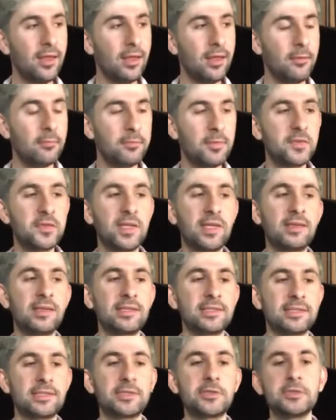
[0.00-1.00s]
music that
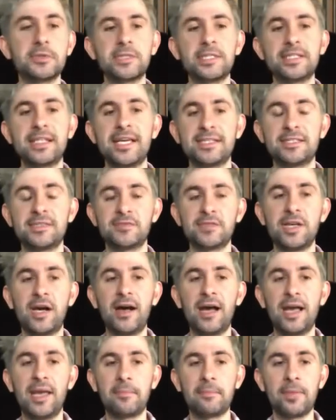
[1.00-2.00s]
has stood the test of
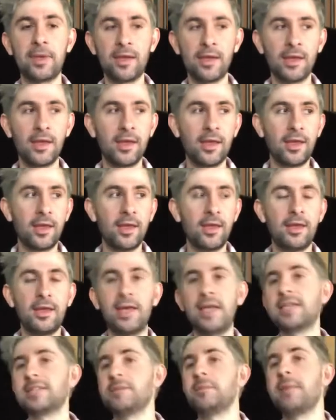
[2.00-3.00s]
time
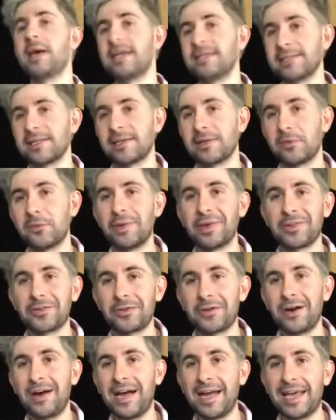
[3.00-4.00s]
is amazing,
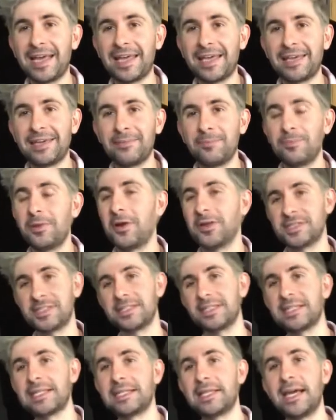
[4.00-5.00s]
whether I
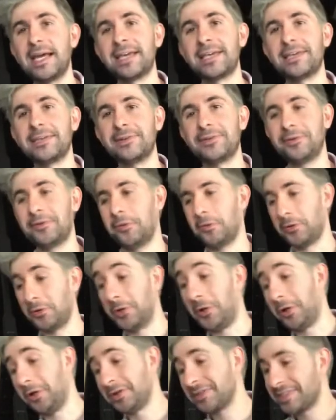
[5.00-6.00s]
personally like it or
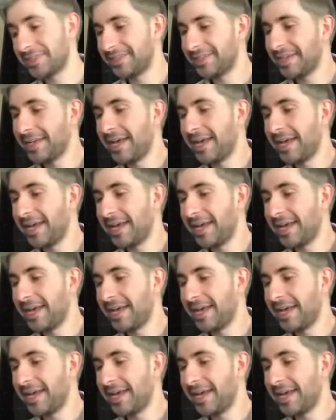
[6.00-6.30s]
not.